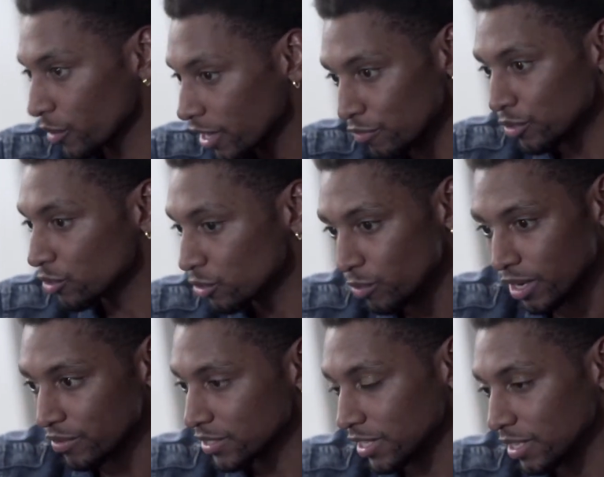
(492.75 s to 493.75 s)
Whatever you do,
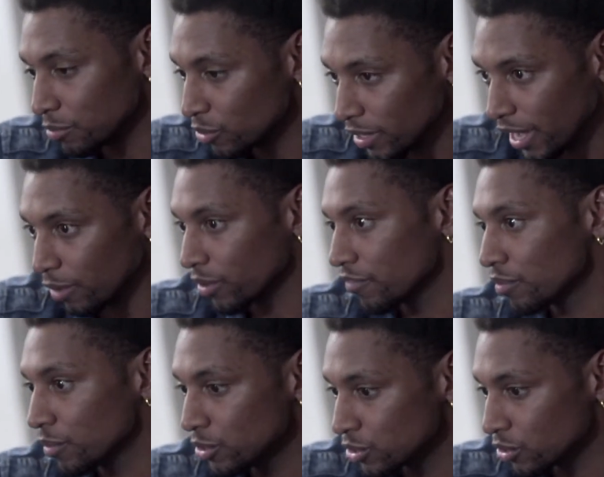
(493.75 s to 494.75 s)
whatever team you got,
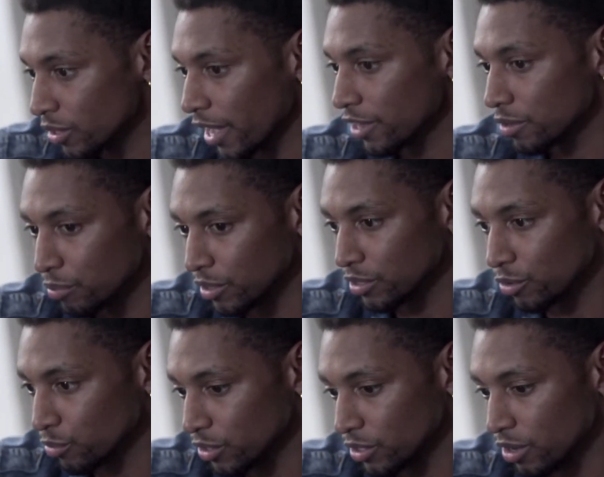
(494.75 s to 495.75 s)
whatever music you got, you
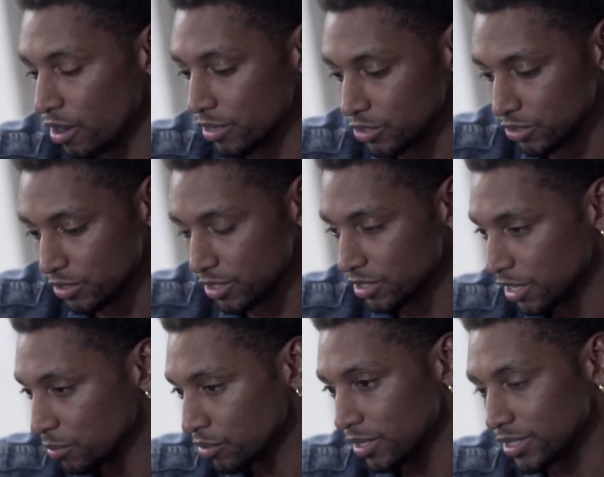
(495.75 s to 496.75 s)
bring your real artistry to the
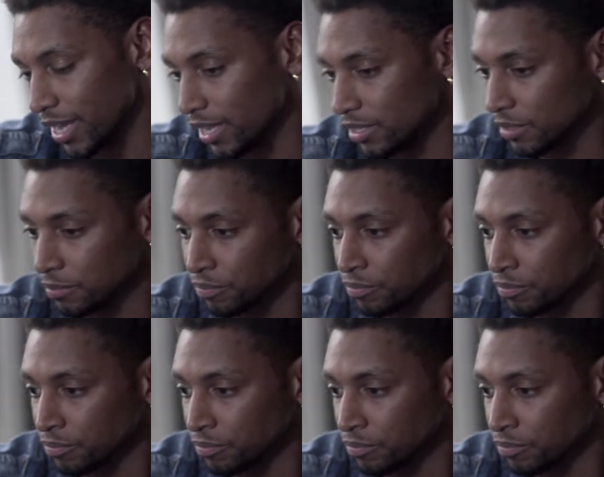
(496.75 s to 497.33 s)
table, your talent.